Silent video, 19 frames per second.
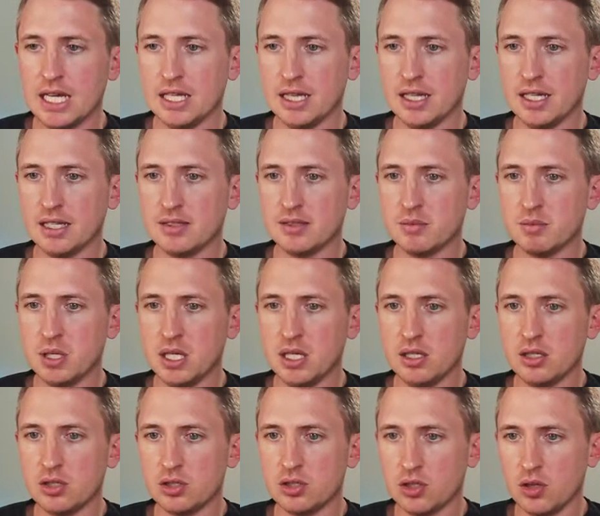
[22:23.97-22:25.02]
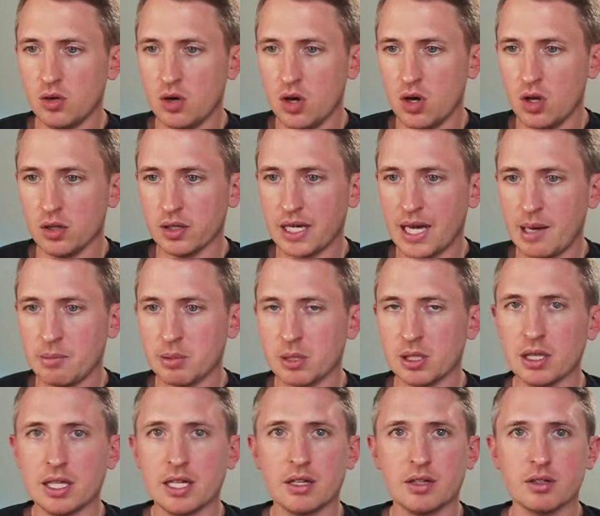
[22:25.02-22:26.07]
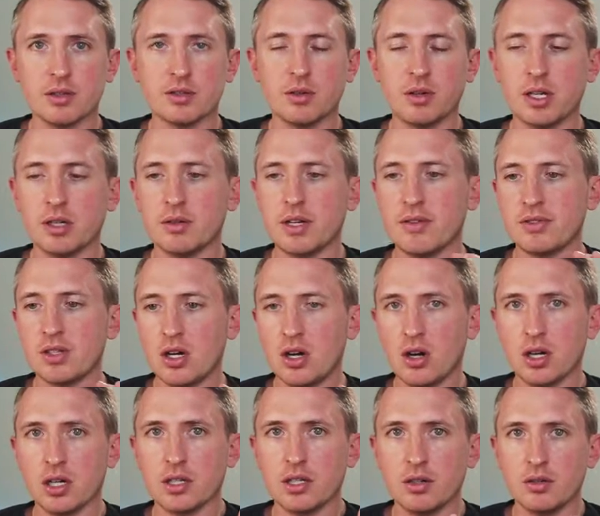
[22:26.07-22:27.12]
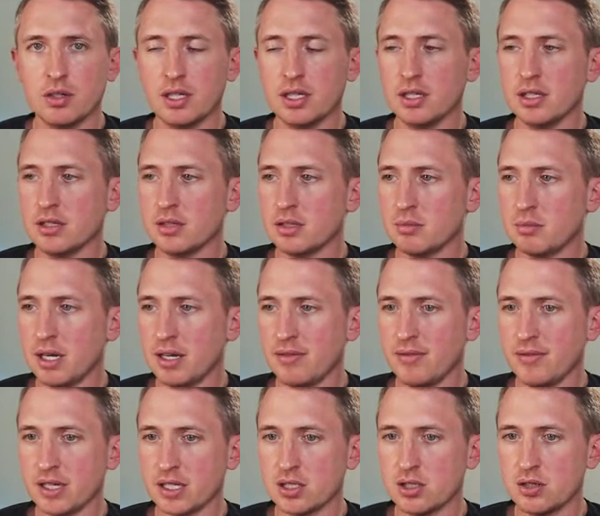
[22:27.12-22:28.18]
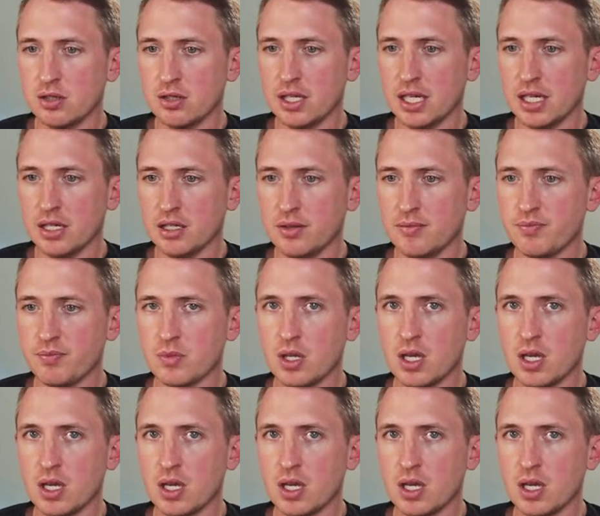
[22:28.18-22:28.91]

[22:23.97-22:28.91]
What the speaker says: it lets me show all capital letters. So I don't have to hard code it into my fixture data.